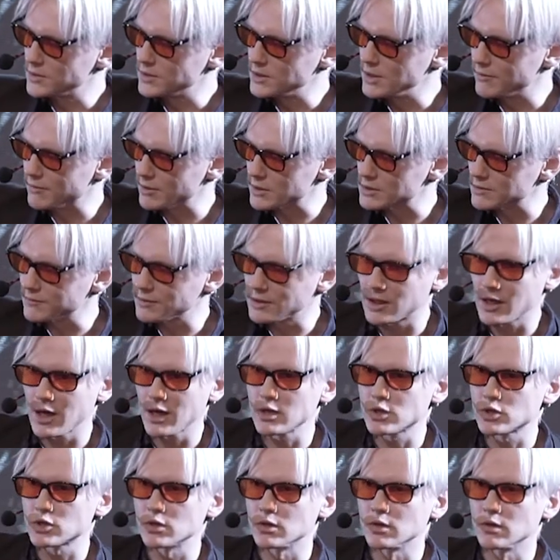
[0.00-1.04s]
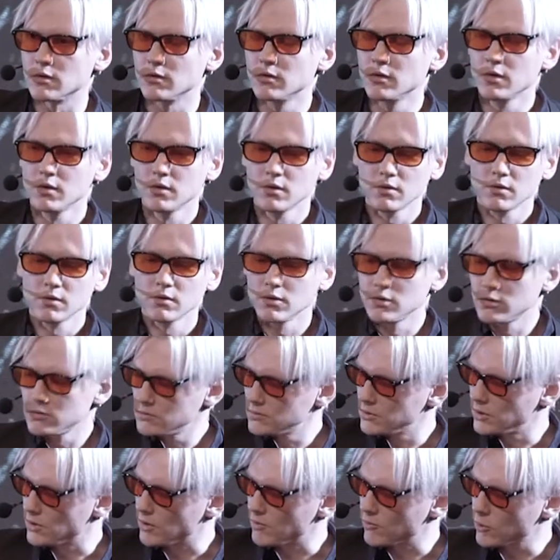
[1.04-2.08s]
diversification.
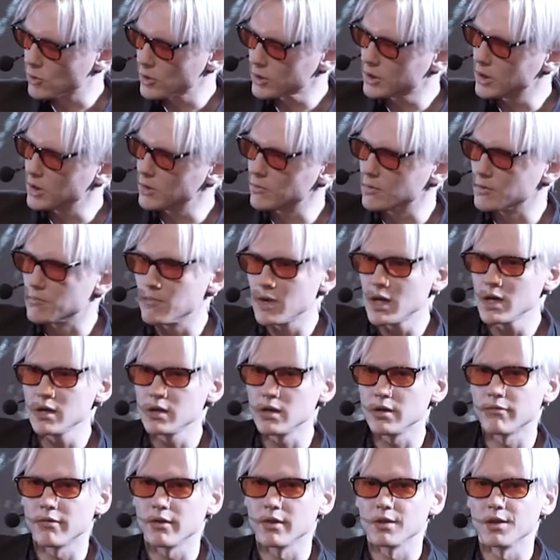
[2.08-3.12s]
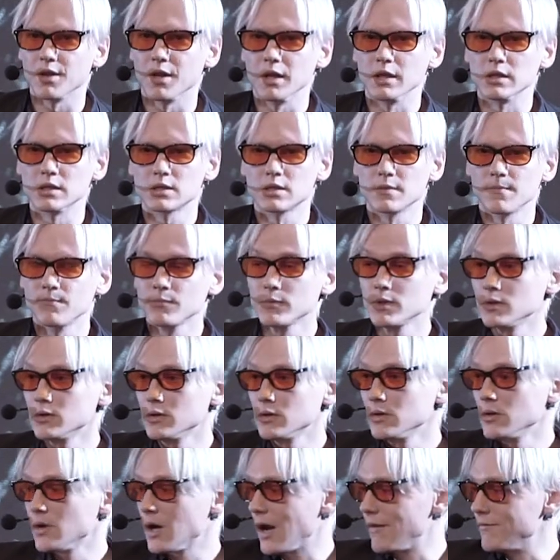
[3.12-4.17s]
You know, working with many different things,
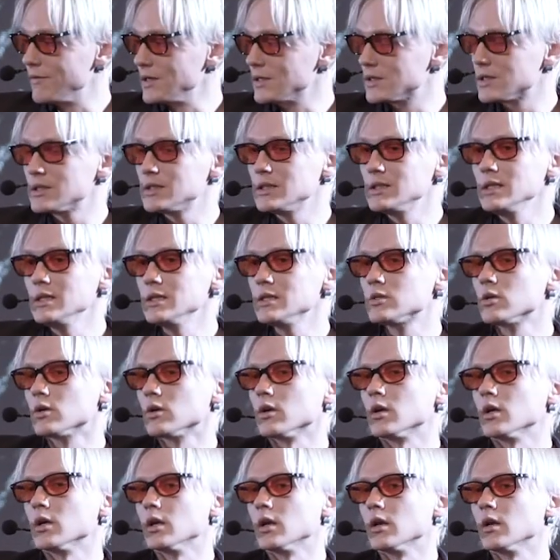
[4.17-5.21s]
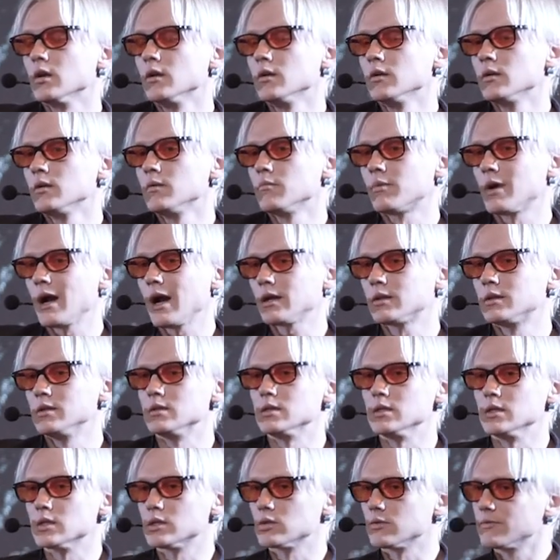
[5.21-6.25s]
having seasonal
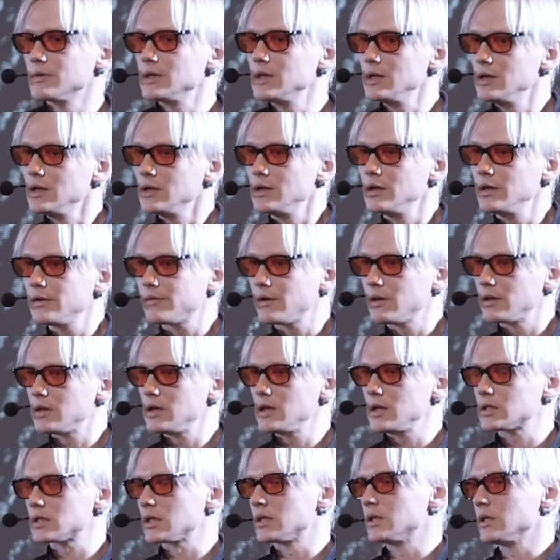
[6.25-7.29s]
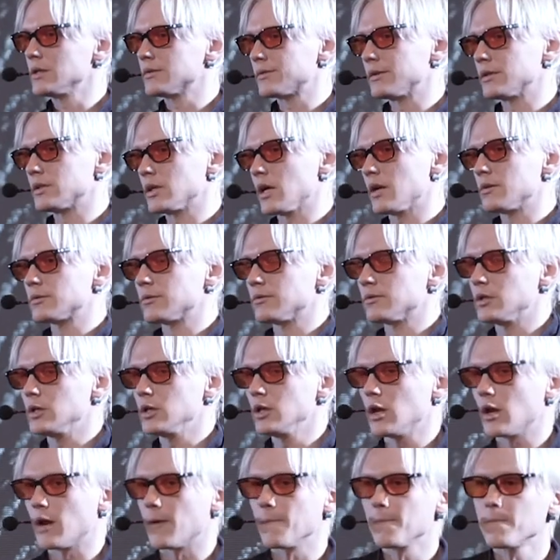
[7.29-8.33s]
practices of eating different things at different times of the
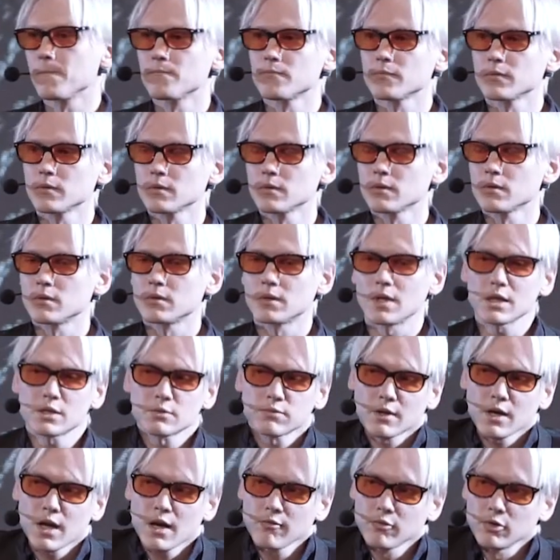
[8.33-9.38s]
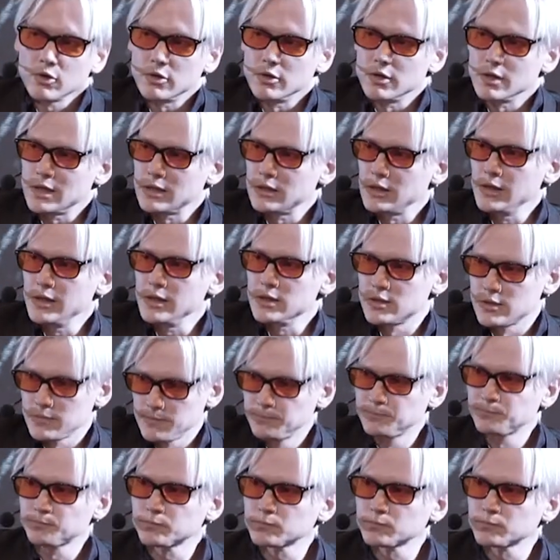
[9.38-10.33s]
year. That's what I've learned, at least.